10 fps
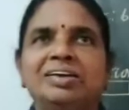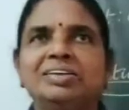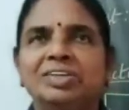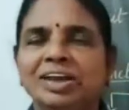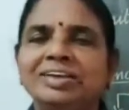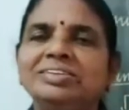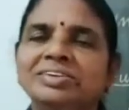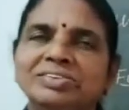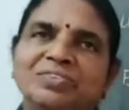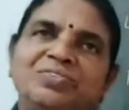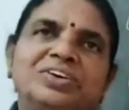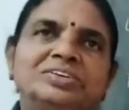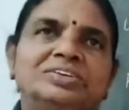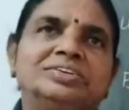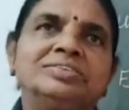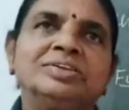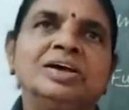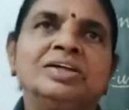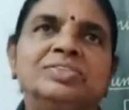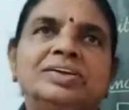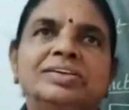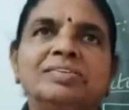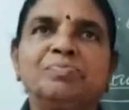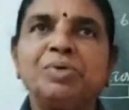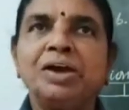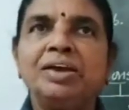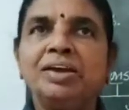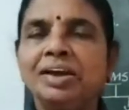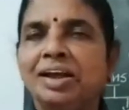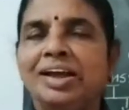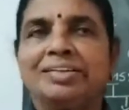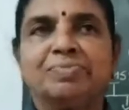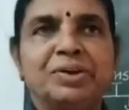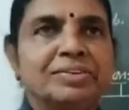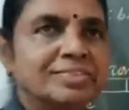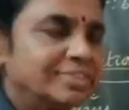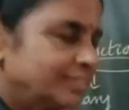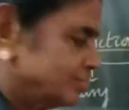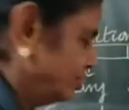the agency functions, that is paying expenses.